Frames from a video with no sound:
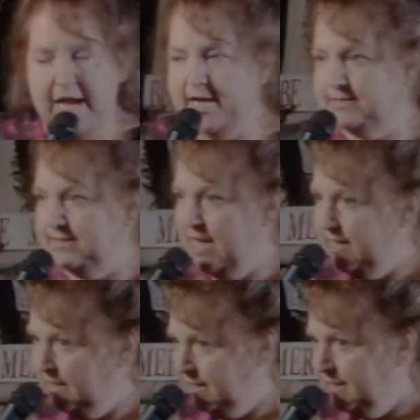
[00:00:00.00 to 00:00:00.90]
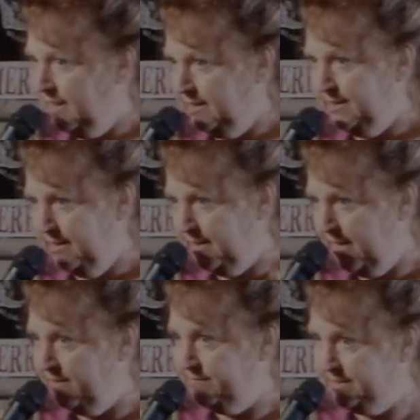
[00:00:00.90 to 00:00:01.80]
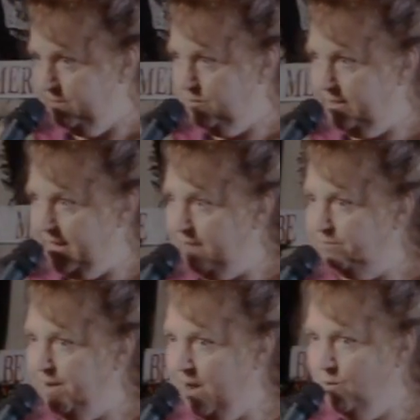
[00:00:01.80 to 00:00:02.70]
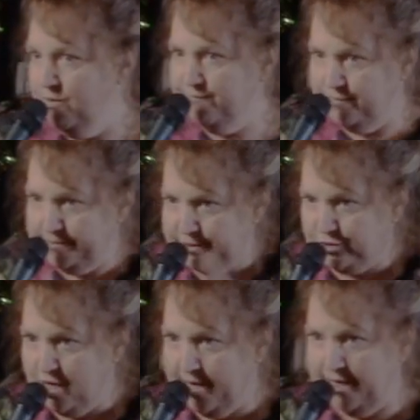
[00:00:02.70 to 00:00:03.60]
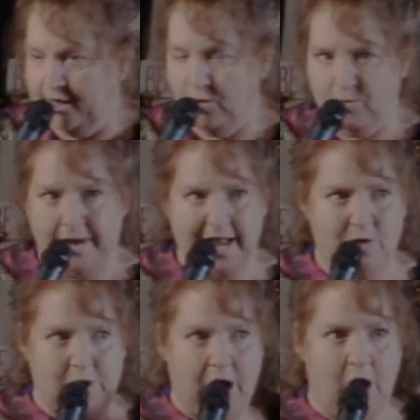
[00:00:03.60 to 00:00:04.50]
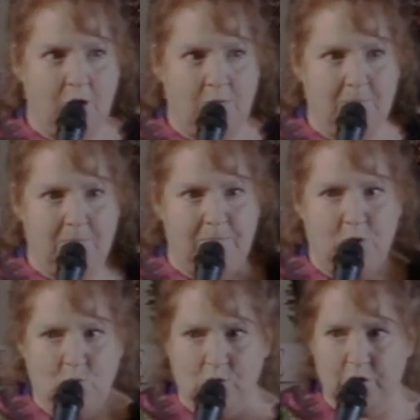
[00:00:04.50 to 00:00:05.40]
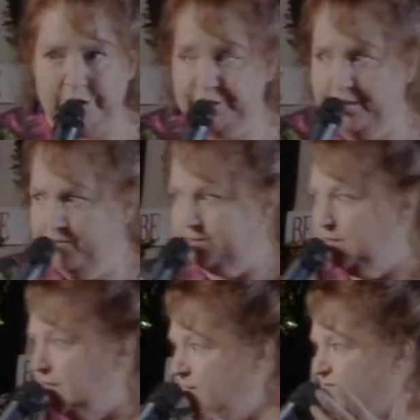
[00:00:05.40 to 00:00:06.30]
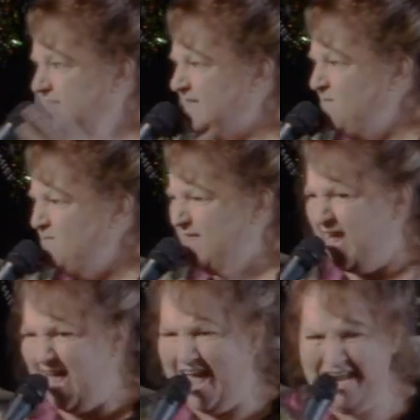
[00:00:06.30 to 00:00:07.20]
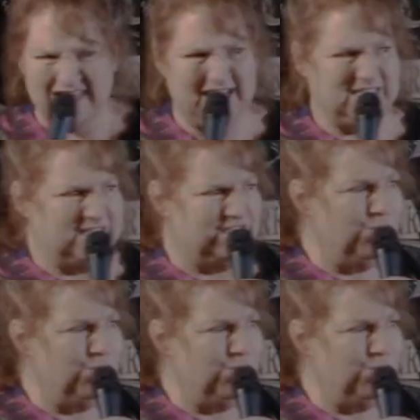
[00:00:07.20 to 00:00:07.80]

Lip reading: It's not a good idea to have someone that powerful striding around bored. She was looking for something, anything to do.